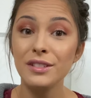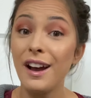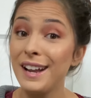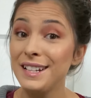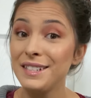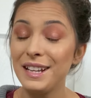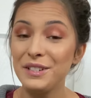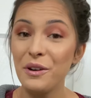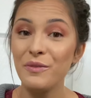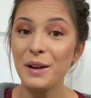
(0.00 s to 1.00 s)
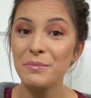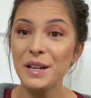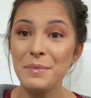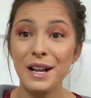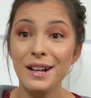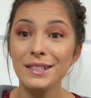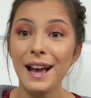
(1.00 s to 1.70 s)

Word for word: ice in November because